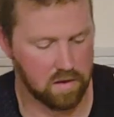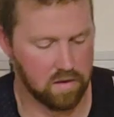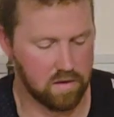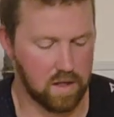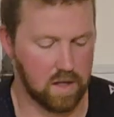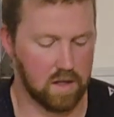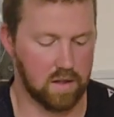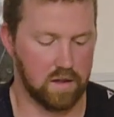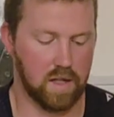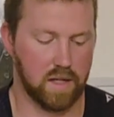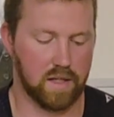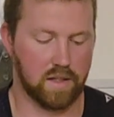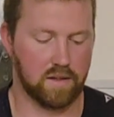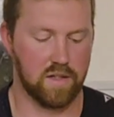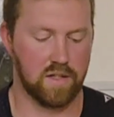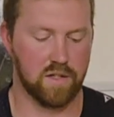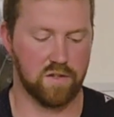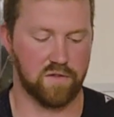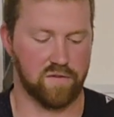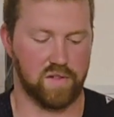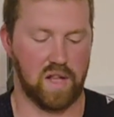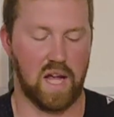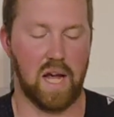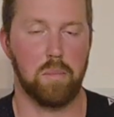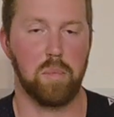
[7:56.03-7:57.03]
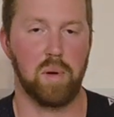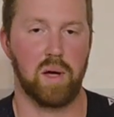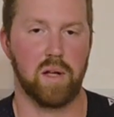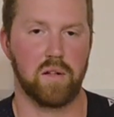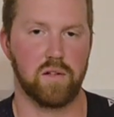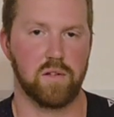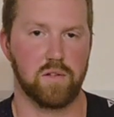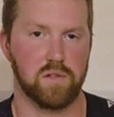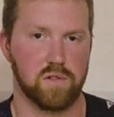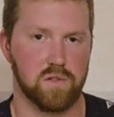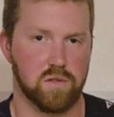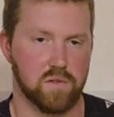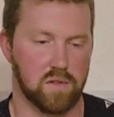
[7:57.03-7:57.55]
than like these flat
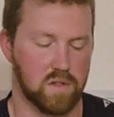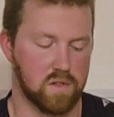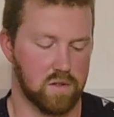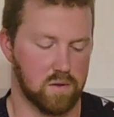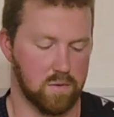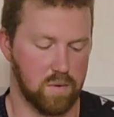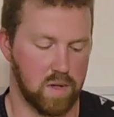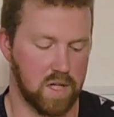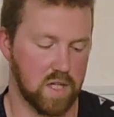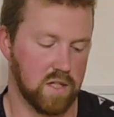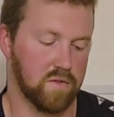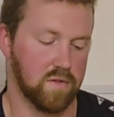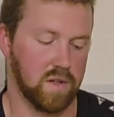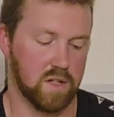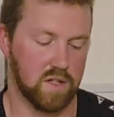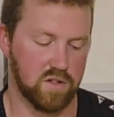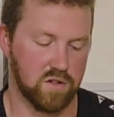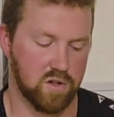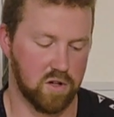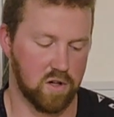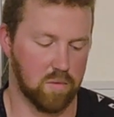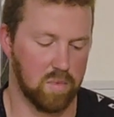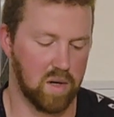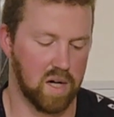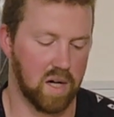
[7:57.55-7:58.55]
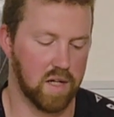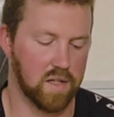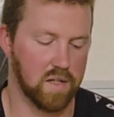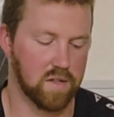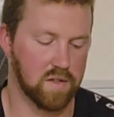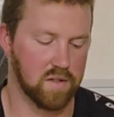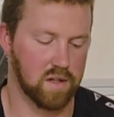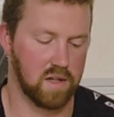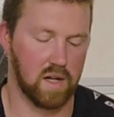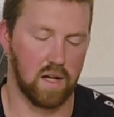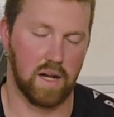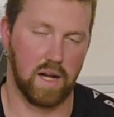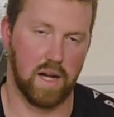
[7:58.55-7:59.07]
pedals. So these are race face
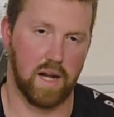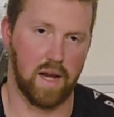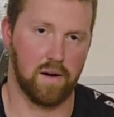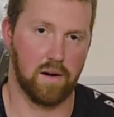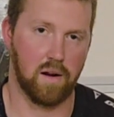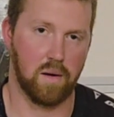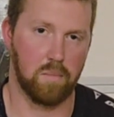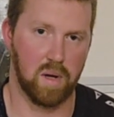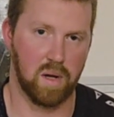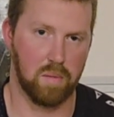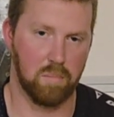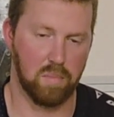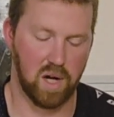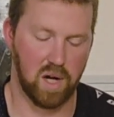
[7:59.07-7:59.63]
turbines that I had on my